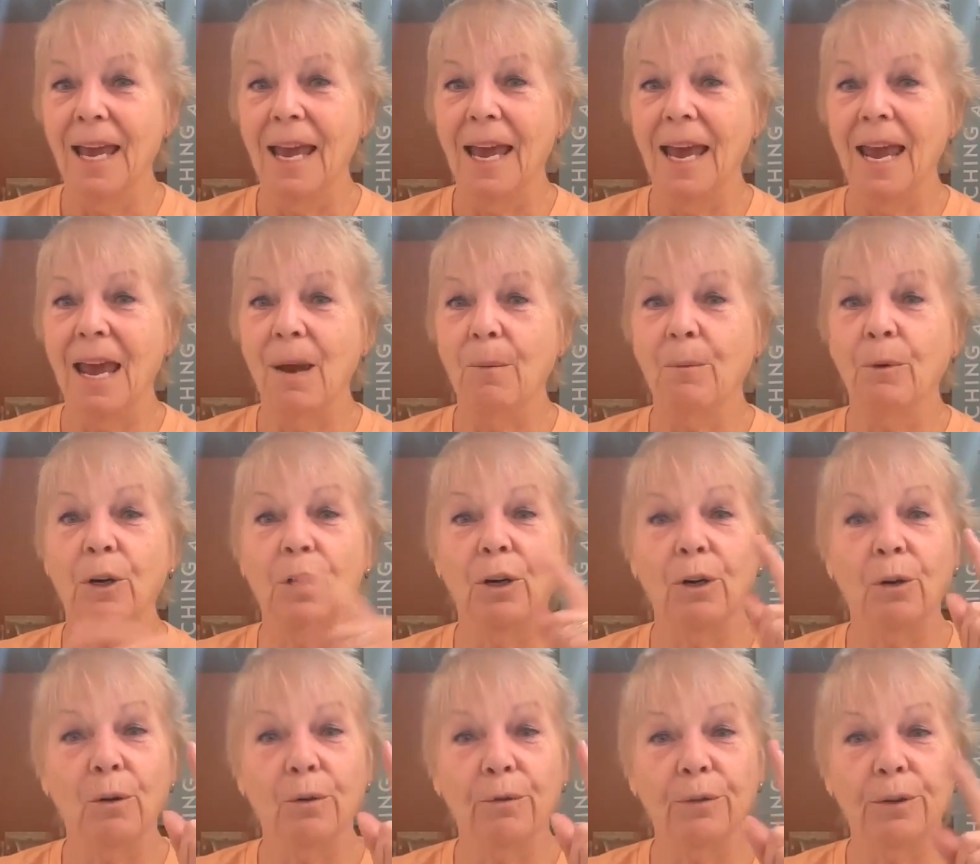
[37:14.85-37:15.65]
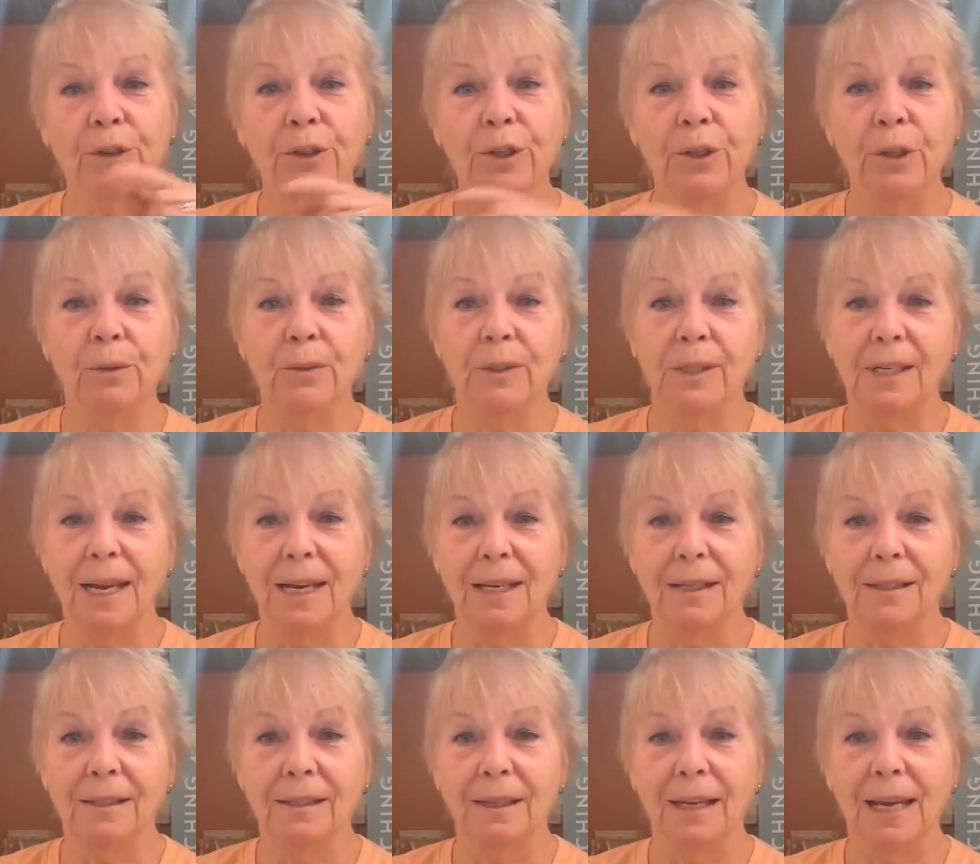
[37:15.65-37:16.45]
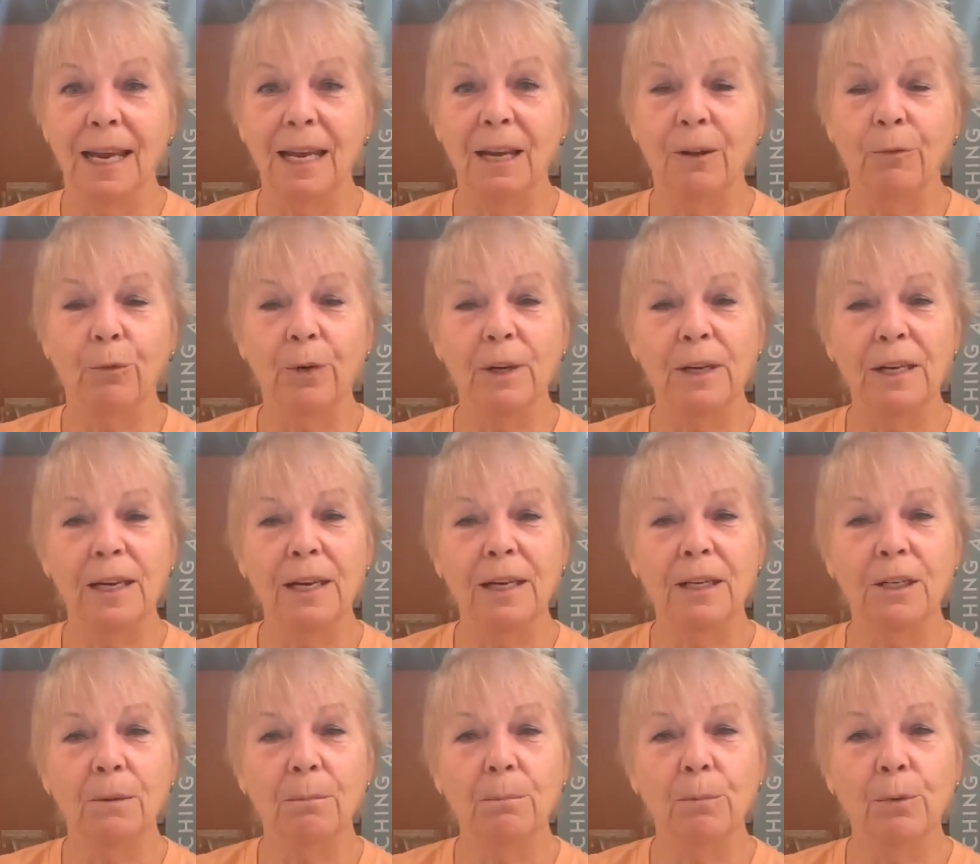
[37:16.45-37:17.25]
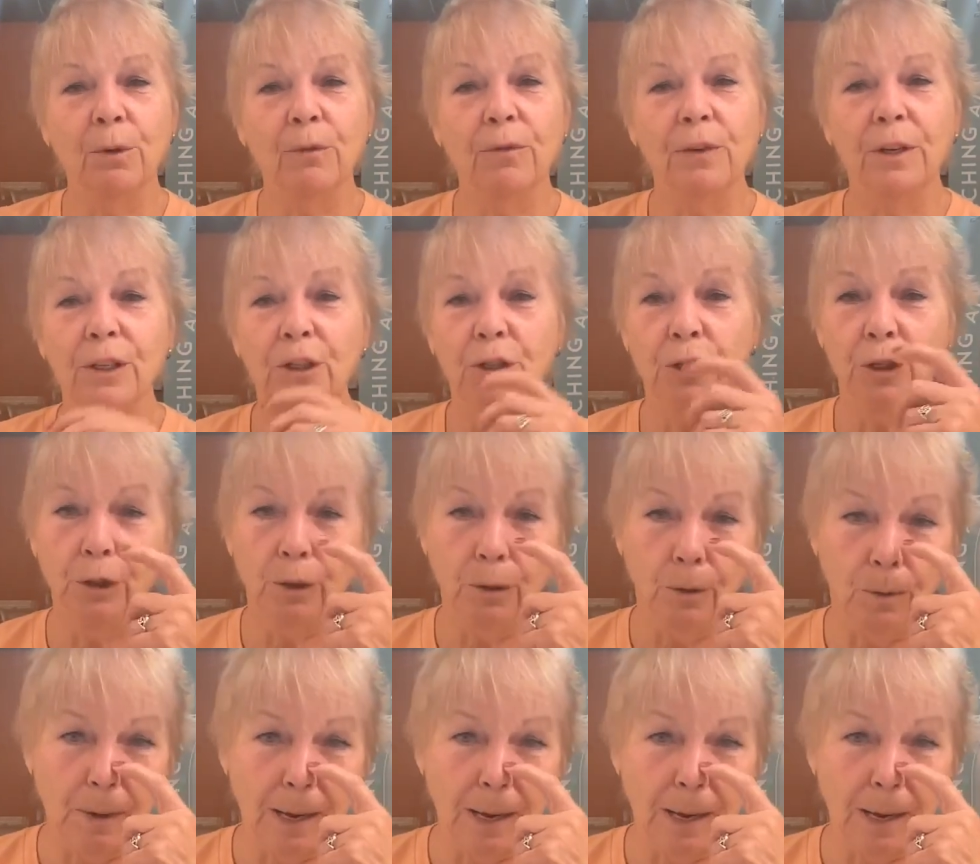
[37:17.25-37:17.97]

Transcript: and we're going to go for Tuesdays. And if we need to move it to